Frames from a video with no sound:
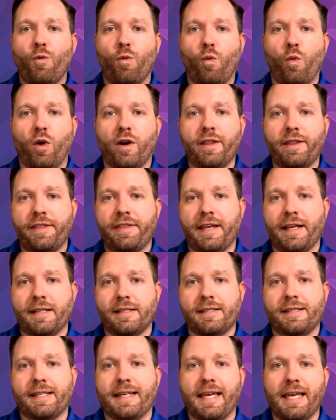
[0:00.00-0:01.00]
One of the
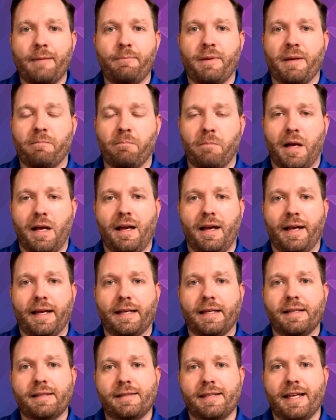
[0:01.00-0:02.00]
things to keep in
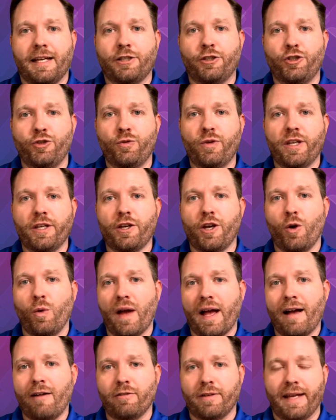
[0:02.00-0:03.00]
mind is that you can go
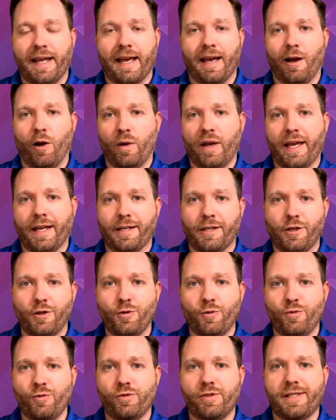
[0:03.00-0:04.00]
out now and
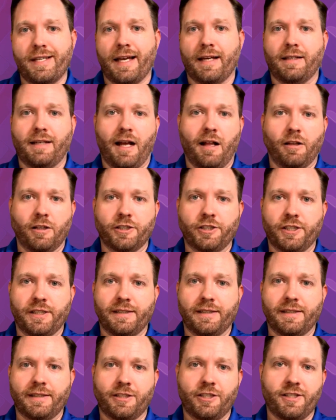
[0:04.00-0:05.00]
use
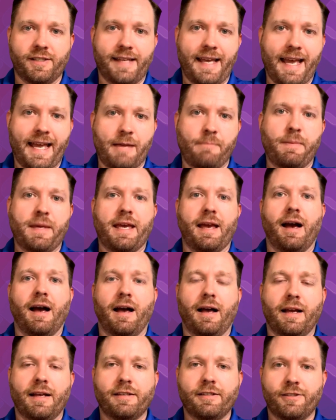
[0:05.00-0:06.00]
technologies such as
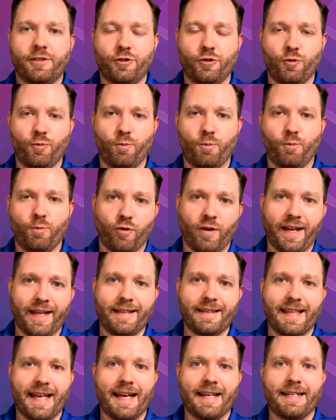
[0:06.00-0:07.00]
APIs to
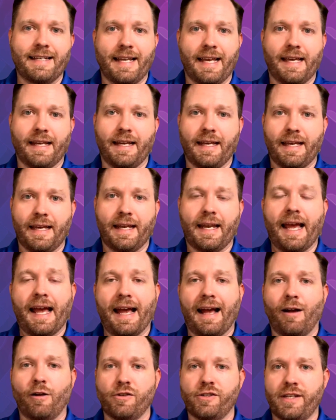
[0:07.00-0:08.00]
bring that data in
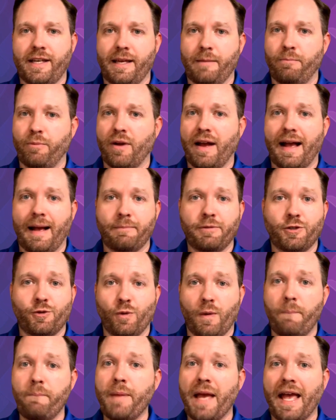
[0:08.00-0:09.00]
house and perhaps
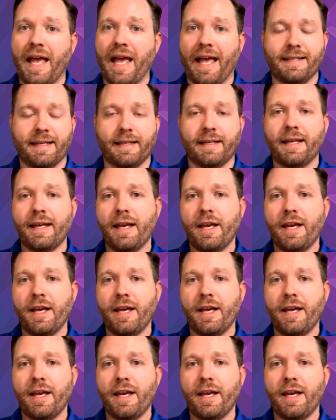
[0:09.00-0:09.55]
to append it